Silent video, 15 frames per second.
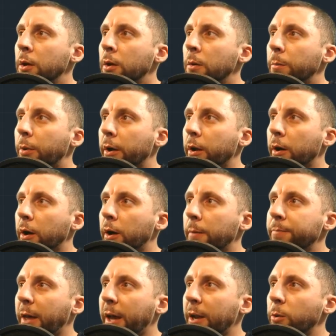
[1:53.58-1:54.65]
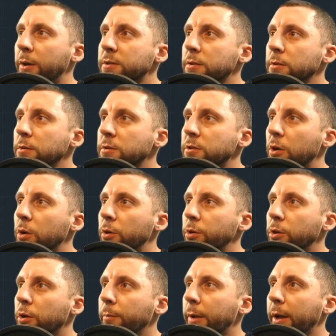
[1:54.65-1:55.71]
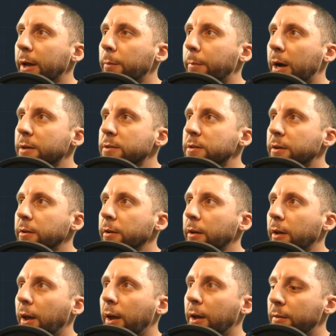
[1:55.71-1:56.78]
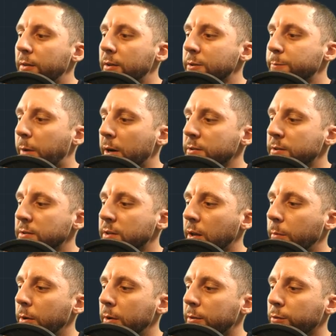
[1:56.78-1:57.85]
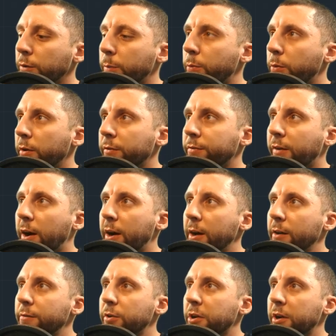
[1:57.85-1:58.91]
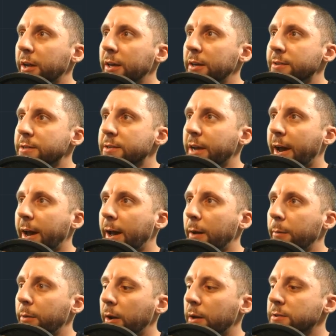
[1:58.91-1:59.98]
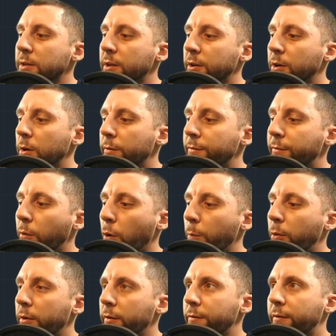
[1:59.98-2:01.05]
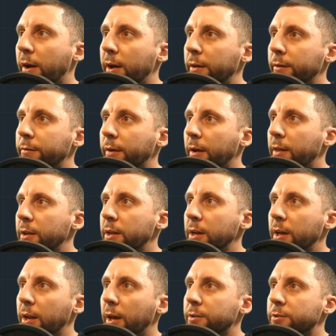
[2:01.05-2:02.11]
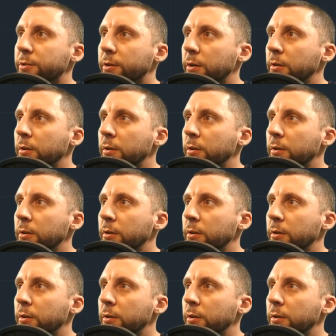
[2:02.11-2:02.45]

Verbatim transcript: But anyways, so you're making a box here, and this box is going to be 3.5. You're going to hit tab, and it's going to go to 4.5, and then you hit enter.